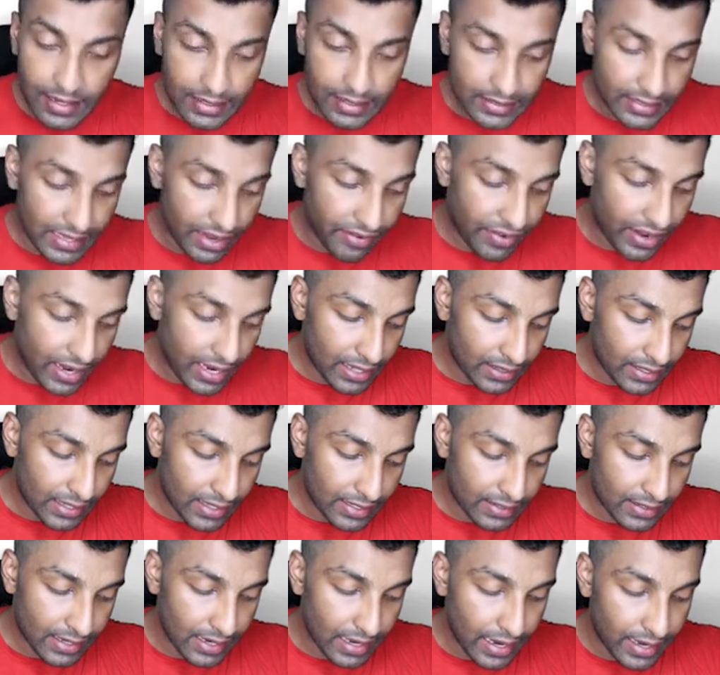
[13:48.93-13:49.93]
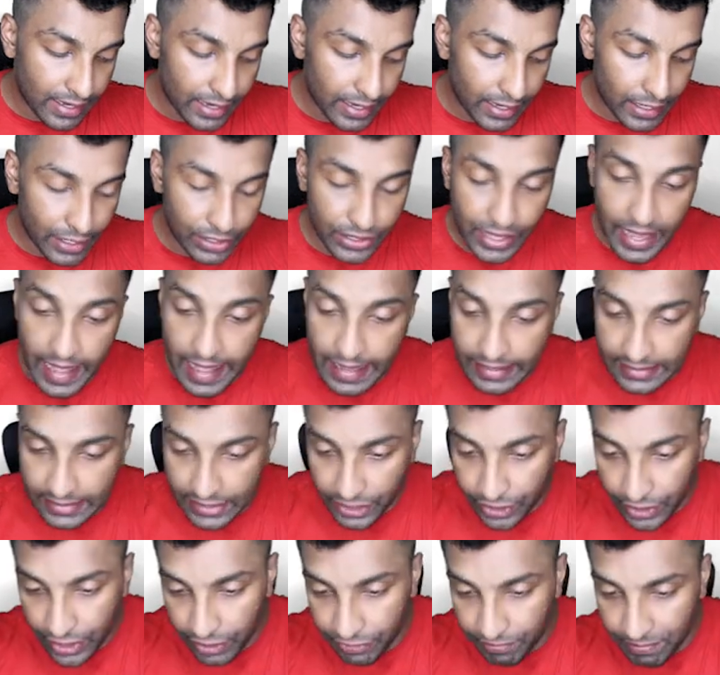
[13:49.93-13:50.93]
73 is related to the
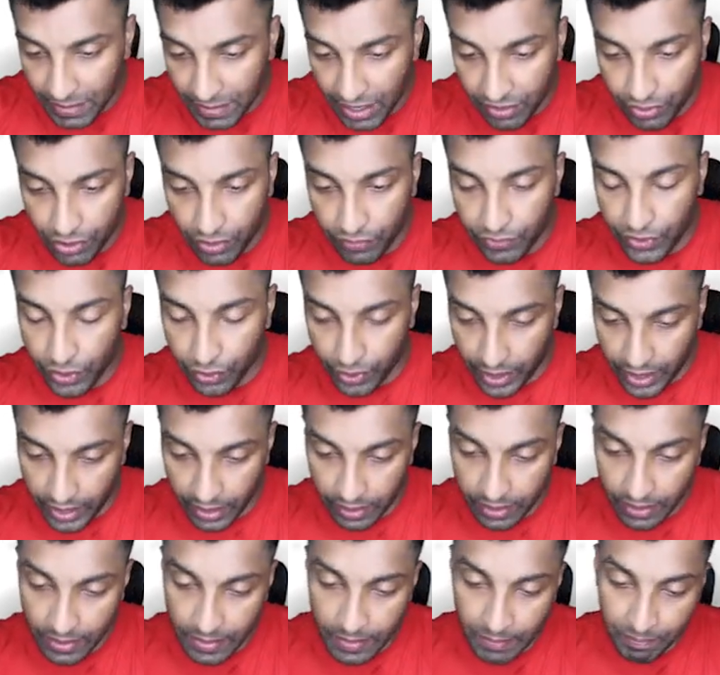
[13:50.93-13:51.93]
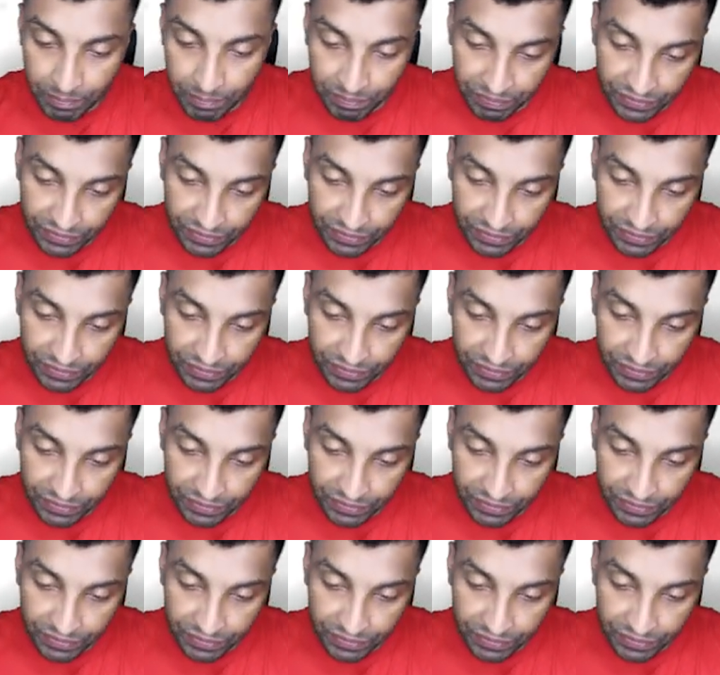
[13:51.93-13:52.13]
executive power of union.